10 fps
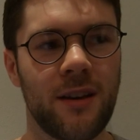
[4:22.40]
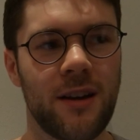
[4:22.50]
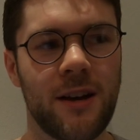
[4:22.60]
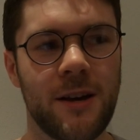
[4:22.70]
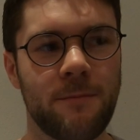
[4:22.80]

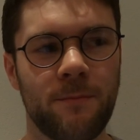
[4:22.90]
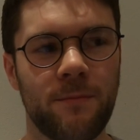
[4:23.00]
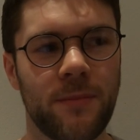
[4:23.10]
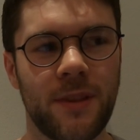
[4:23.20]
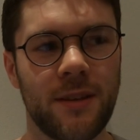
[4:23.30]

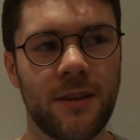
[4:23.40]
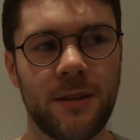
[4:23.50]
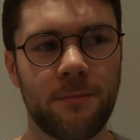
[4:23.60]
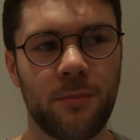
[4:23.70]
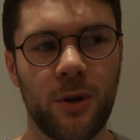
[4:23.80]

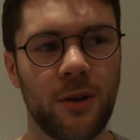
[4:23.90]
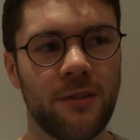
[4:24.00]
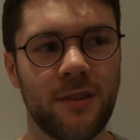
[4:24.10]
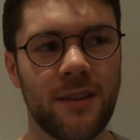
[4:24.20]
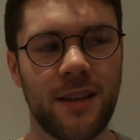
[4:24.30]
the
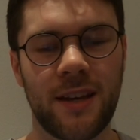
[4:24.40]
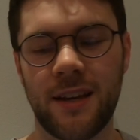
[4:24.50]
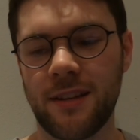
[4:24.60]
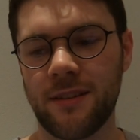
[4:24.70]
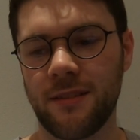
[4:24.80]
person that
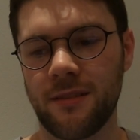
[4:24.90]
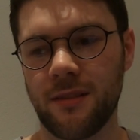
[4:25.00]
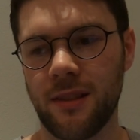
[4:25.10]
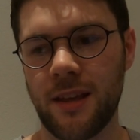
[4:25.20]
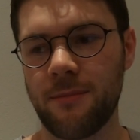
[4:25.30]
had
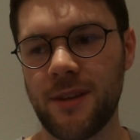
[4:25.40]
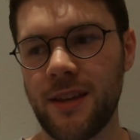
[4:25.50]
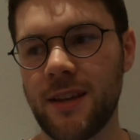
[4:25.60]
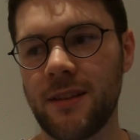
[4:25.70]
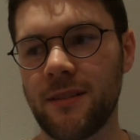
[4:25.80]
let
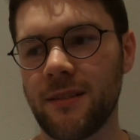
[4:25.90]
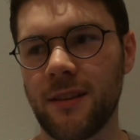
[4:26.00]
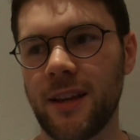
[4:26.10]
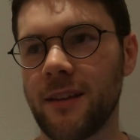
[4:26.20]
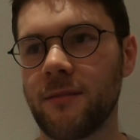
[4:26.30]
me in
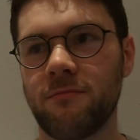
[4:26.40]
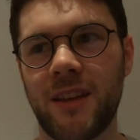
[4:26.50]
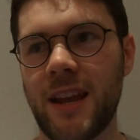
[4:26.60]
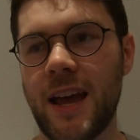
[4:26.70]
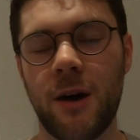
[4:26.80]
like
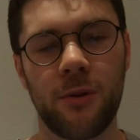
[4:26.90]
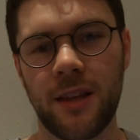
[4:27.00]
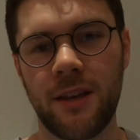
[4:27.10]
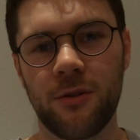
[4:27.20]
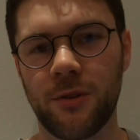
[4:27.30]
an hour
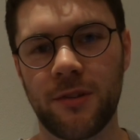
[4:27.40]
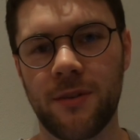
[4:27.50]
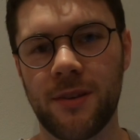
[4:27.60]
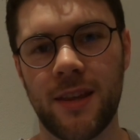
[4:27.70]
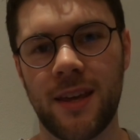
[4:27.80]
later or
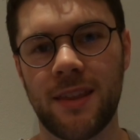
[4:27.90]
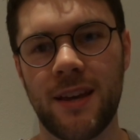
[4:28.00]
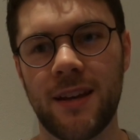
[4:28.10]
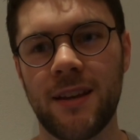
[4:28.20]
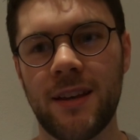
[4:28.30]
something like
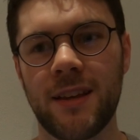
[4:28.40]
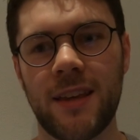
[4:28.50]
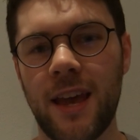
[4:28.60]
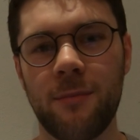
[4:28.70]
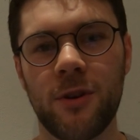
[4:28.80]
that
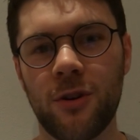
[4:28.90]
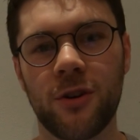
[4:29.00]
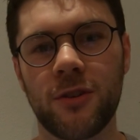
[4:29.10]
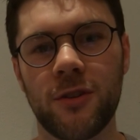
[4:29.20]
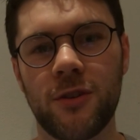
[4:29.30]
came and
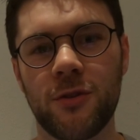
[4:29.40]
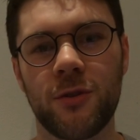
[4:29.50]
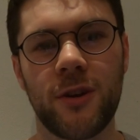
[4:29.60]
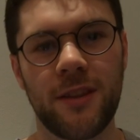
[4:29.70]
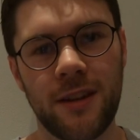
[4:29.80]
knocked on the
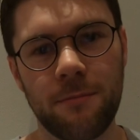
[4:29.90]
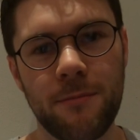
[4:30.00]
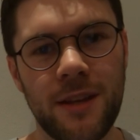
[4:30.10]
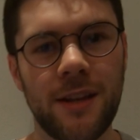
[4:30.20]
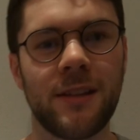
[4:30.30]
door and then
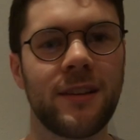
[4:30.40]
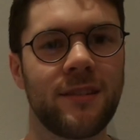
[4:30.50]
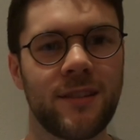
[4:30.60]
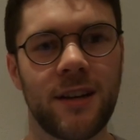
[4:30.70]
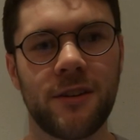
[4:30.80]
immediately
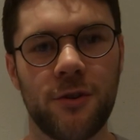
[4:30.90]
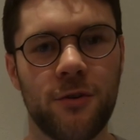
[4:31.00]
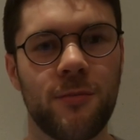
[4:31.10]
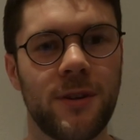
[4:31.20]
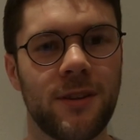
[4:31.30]
started
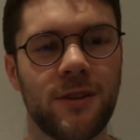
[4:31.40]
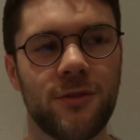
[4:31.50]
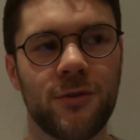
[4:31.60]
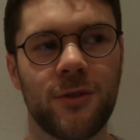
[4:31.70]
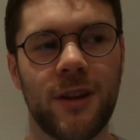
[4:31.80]
opening the
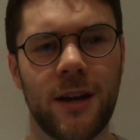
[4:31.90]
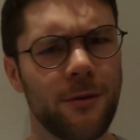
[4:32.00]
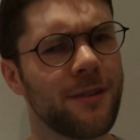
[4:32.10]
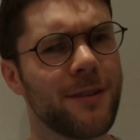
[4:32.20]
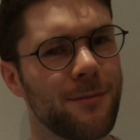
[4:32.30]
door. And I
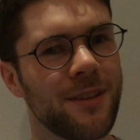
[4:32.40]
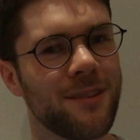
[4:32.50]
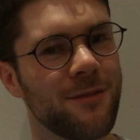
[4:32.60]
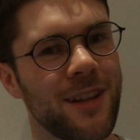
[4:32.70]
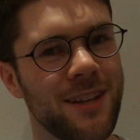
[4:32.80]
was in the
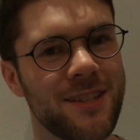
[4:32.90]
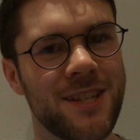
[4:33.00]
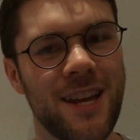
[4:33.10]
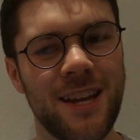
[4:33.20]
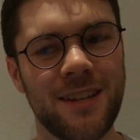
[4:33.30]
midst of getting
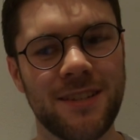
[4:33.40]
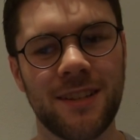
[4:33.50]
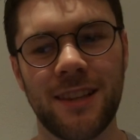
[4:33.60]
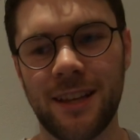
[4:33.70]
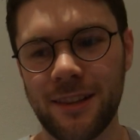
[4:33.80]

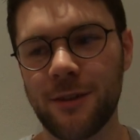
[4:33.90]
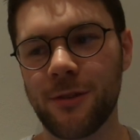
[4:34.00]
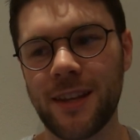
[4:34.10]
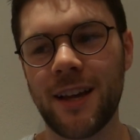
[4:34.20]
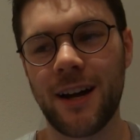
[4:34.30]
changed, like
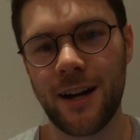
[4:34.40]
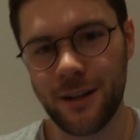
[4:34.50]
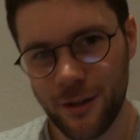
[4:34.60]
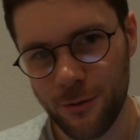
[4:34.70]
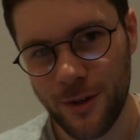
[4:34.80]
literally
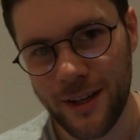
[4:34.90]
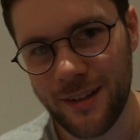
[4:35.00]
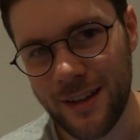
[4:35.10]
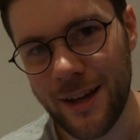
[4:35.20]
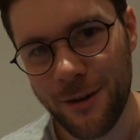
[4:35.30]
underwear
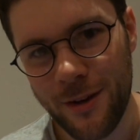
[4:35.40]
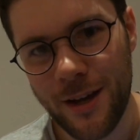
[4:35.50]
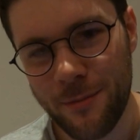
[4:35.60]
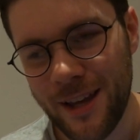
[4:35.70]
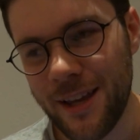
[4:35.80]
down
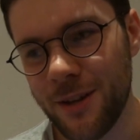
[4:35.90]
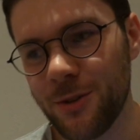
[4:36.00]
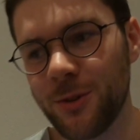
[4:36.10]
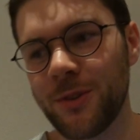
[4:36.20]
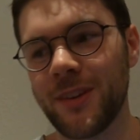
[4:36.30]
around my
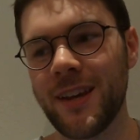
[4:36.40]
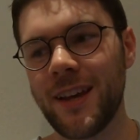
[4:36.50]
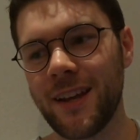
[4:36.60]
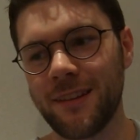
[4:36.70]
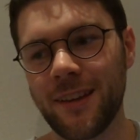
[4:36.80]
ankles.
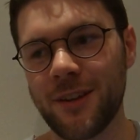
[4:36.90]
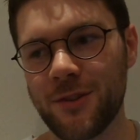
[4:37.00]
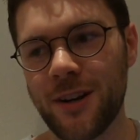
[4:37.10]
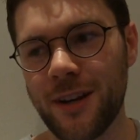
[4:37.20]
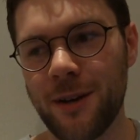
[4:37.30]
And he's like
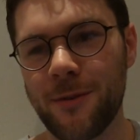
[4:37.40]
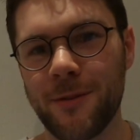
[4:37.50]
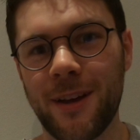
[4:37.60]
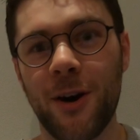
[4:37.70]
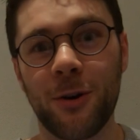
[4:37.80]
trying to come in.
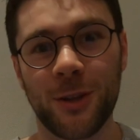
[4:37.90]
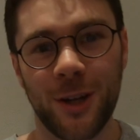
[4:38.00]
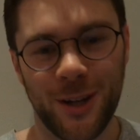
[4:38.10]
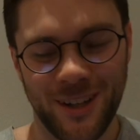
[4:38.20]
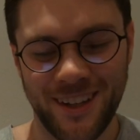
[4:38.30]
I'm like, hold
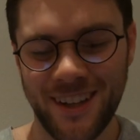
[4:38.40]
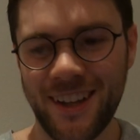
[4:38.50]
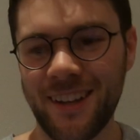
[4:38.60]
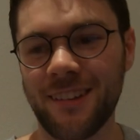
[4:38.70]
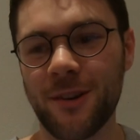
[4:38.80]
on.
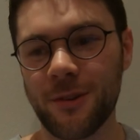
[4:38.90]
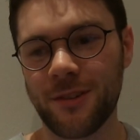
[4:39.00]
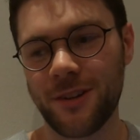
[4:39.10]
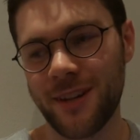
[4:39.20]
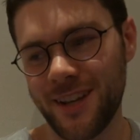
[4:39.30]
He's like, oh,
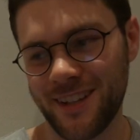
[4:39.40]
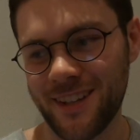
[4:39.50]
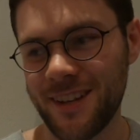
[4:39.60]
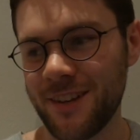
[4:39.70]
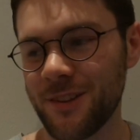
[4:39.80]
sorry.
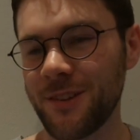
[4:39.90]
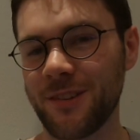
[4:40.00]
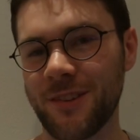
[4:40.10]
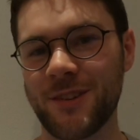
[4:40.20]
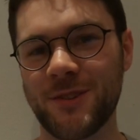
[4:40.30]

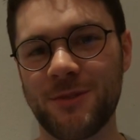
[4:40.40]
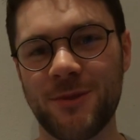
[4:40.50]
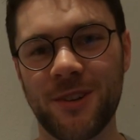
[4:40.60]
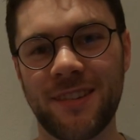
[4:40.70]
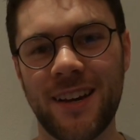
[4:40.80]
Closes the door,
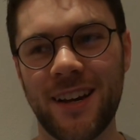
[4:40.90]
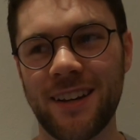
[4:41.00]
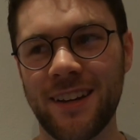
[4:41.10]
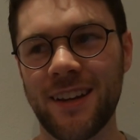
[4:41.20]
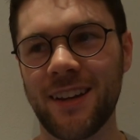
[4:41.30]
walks
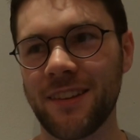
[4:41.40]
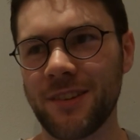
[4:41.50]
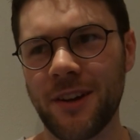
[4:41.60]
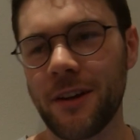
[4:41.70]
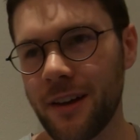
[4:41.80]
out. And
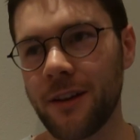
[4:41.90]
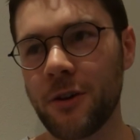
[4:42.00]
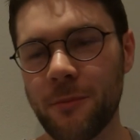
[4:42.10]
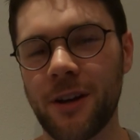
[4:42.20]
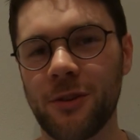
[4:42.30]
so I
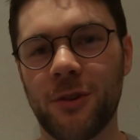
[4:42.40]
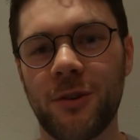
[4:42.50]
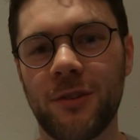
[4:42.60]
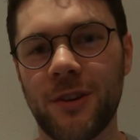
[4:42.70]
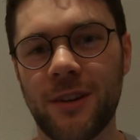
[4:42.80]
got my
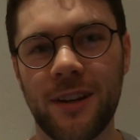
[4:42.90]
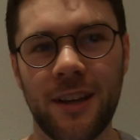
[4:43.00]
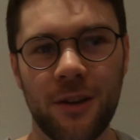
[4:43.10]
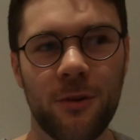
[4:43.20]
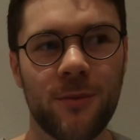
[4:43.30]
clothes on and I
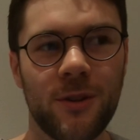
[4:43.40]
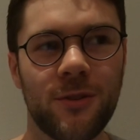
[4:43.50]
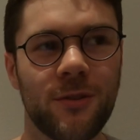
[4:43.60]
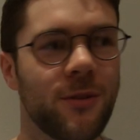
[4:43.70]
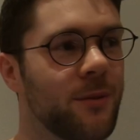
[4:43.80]
like opened the
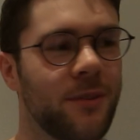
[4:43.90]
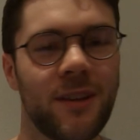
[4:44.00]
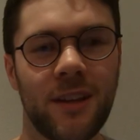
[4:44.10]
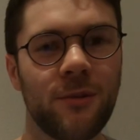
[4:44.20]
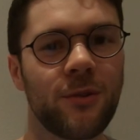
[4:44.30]
door
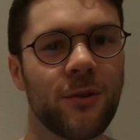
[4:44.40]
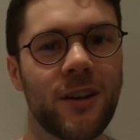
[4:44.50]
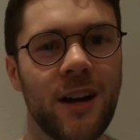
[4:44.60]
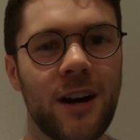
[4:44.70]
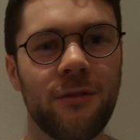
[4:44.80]
and he was
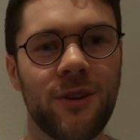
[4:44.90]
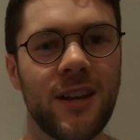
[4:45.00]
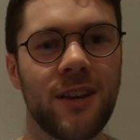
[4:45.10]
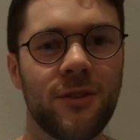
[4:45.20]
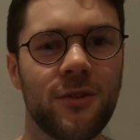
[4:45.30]
already halfway
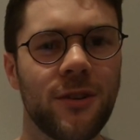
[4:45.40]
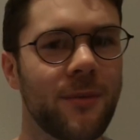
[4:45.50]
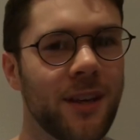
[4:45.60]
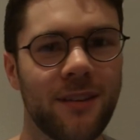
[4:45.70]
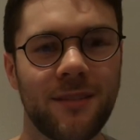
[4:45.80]
down the hall.
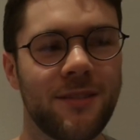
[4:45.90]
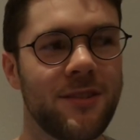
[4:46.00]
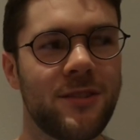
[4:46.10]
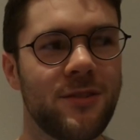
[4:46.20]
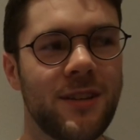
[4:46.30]
I'm like,
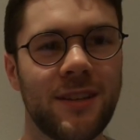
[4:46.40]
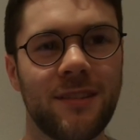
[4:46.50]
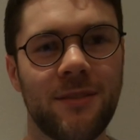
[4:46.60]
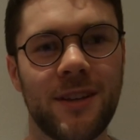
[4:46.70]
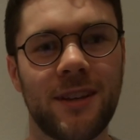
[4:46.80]
did you
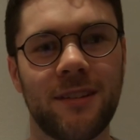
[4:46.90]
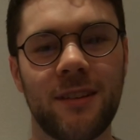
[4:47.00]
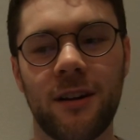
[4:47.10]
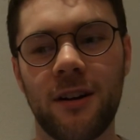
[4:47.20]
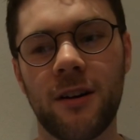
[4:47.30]
need something? And
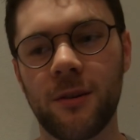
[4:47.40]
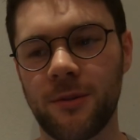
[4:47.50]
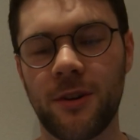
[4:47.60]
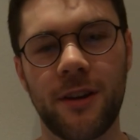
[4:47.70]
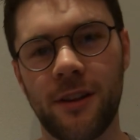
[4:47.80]
he's like, oh,
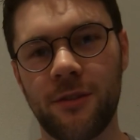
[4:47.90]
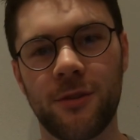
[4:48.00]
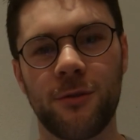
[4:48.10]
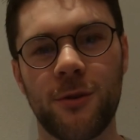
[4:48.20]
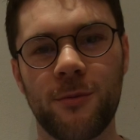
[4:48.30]
sorry, I
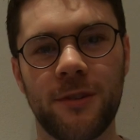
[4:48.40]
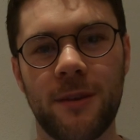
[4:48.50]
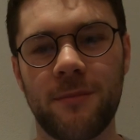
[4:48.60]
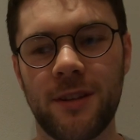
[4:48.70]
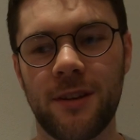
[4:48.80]
thought the room was
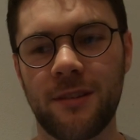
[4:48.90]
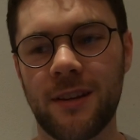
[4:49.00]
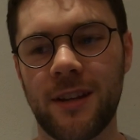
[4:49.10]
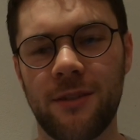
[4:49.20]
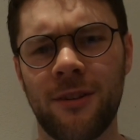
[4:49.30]
empty. I was
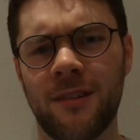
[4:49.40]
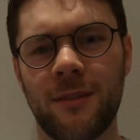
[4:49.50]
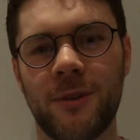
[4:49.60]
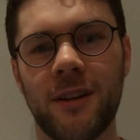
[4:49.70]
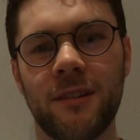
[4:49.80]
going to give it to
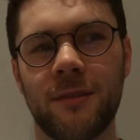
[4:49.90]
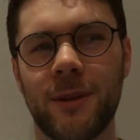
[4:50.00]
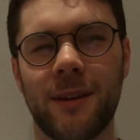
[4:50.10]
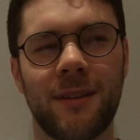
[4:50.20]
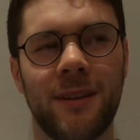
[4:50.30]
someone else.
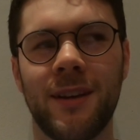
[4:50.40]
I'm like,